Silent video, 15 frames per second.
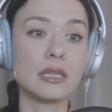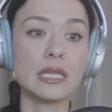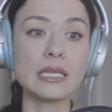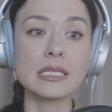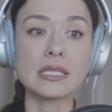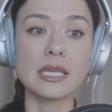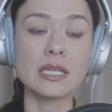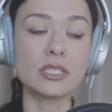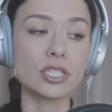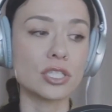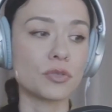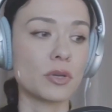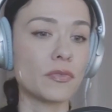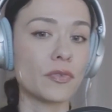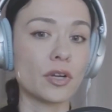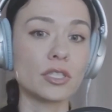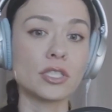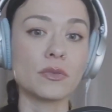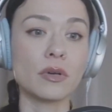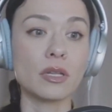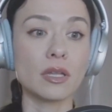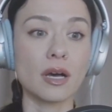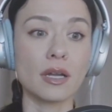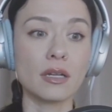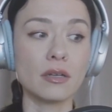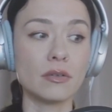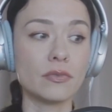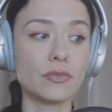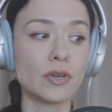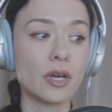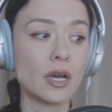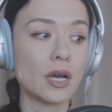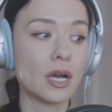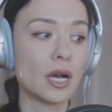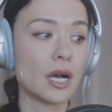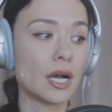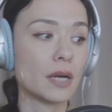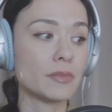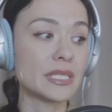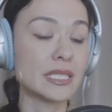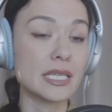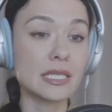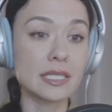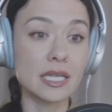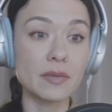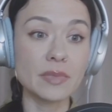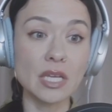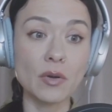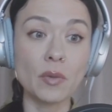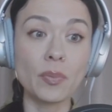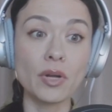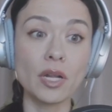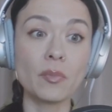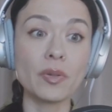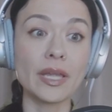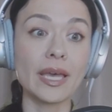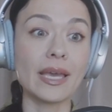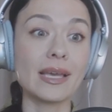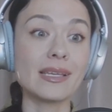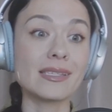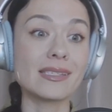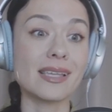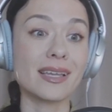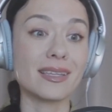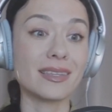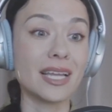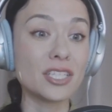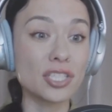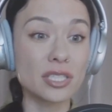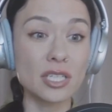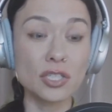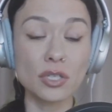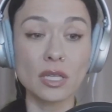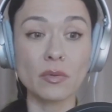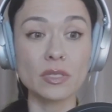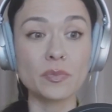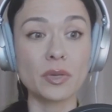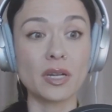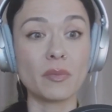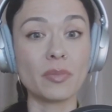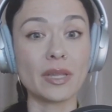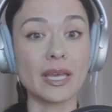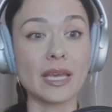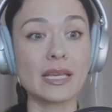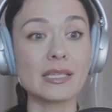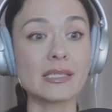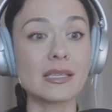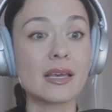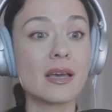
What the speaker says: these things just refer to a lot of systems that were put in place and legislature that was put in place,